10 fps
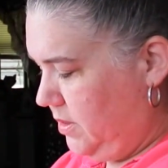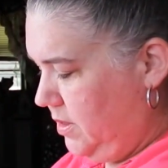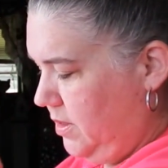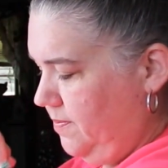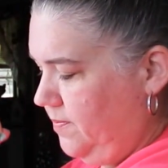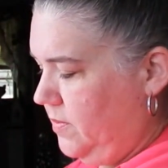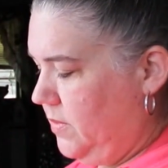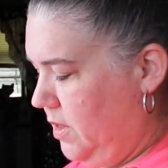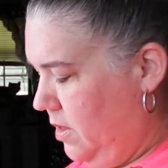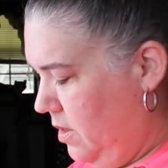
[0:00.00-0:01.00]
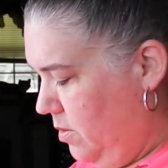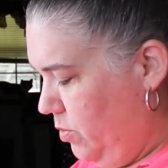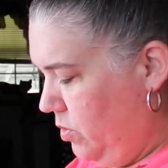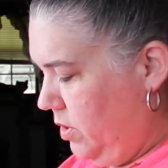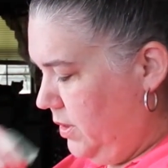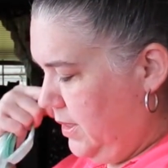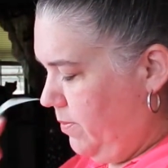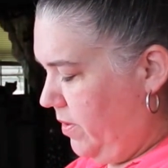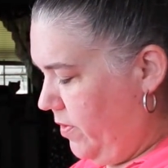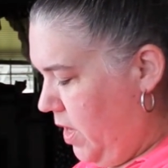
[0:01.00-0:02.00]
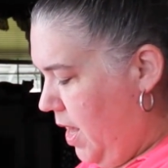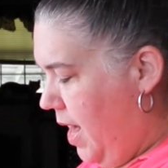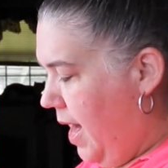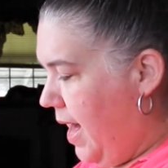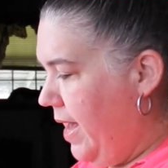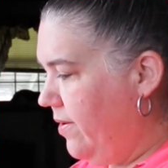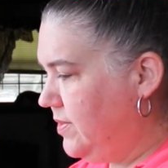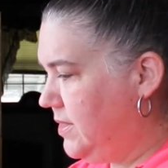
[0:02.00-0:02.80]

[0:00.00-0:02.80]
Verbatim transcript: see, pull another tape off. I have